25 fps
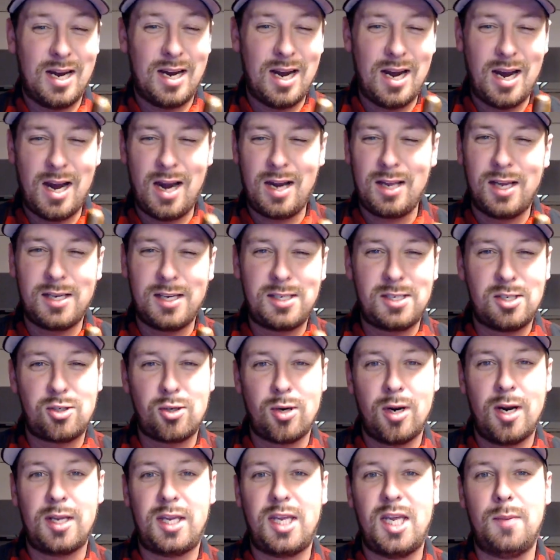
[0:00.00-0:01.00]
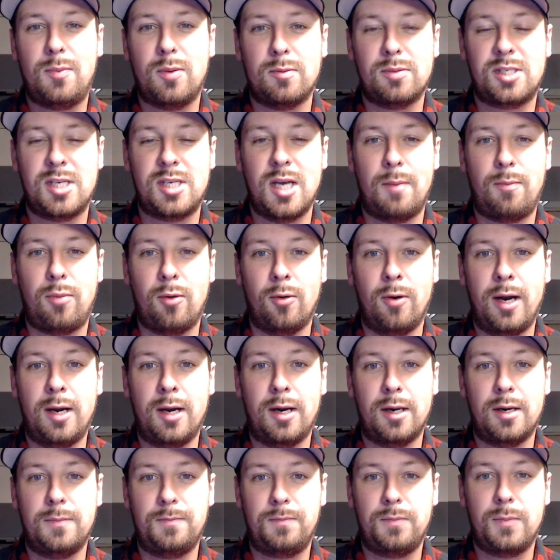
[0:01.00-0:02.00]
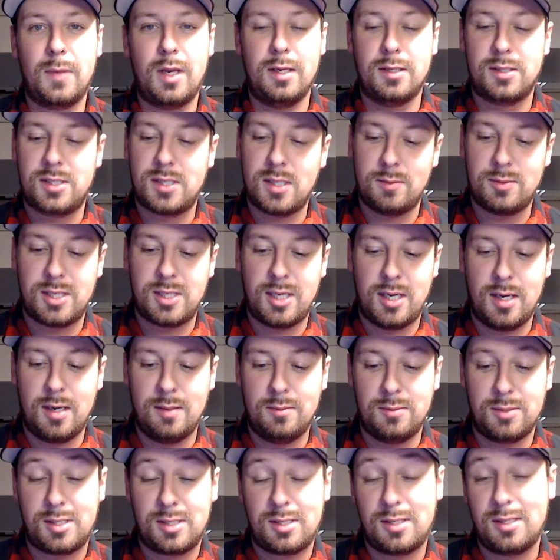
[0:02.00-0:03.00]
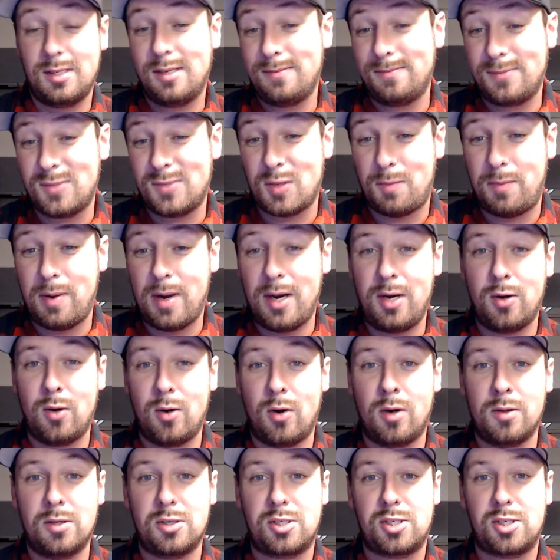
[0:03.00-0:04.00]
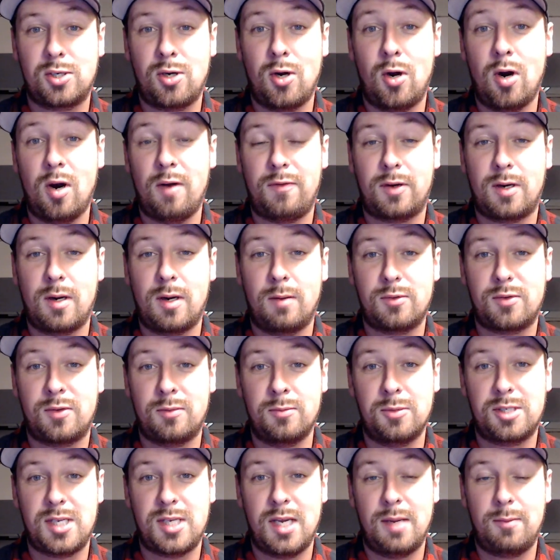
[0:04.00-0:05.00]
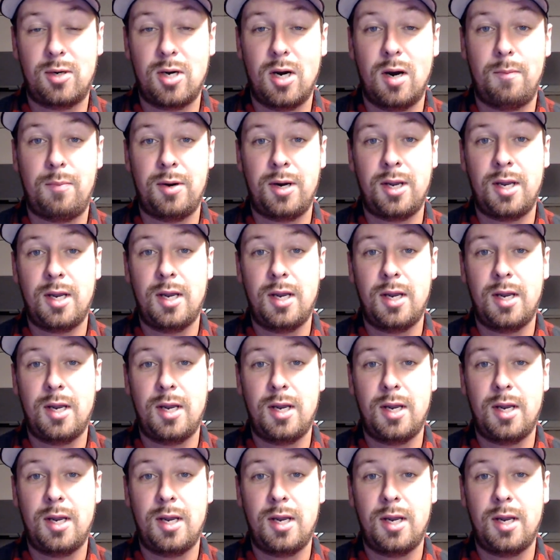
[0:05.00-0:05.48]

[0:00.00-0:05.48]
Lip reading: I like to try and keep them separated. And sometimes, depending on the cigar, if it comes from the same company,